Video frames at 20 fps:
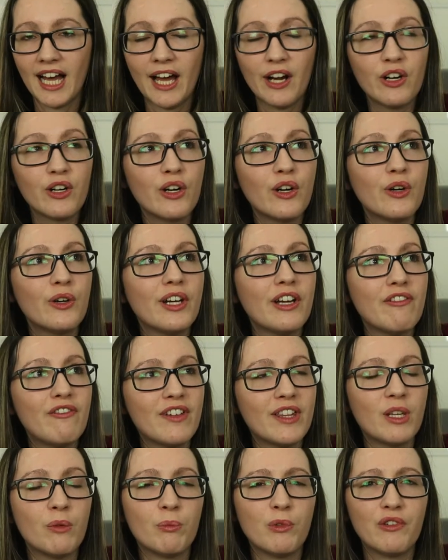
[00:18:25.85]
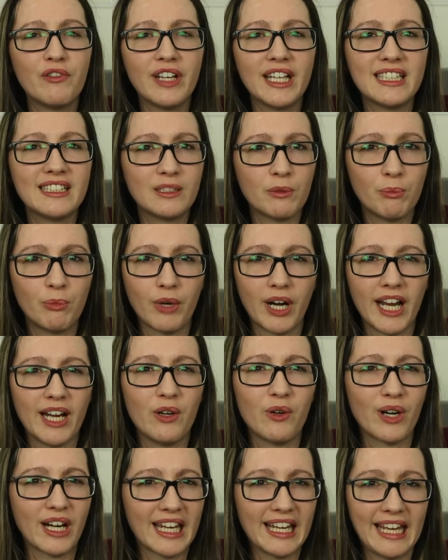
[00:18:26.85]
I don't know if in the movie it's a bread
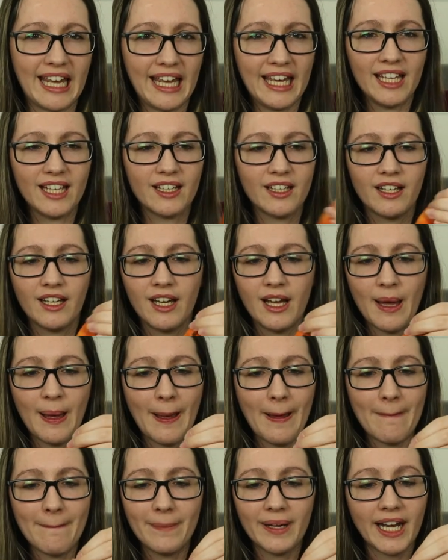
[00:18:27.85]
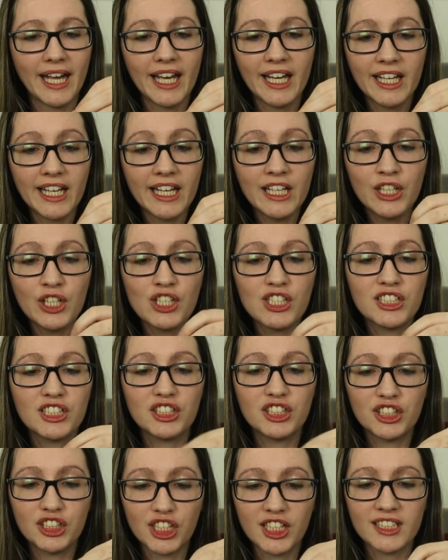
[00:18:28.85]
or a cake but it, it
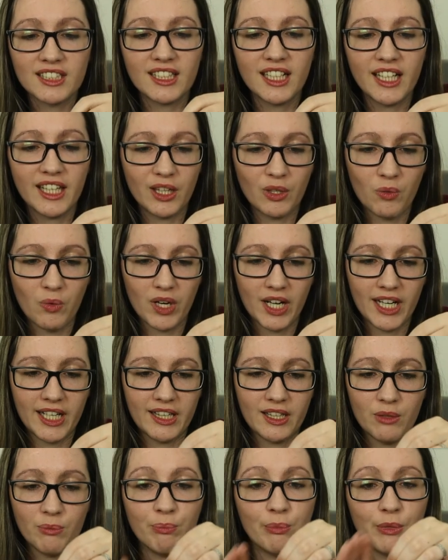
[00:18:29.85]
looks just like the one in the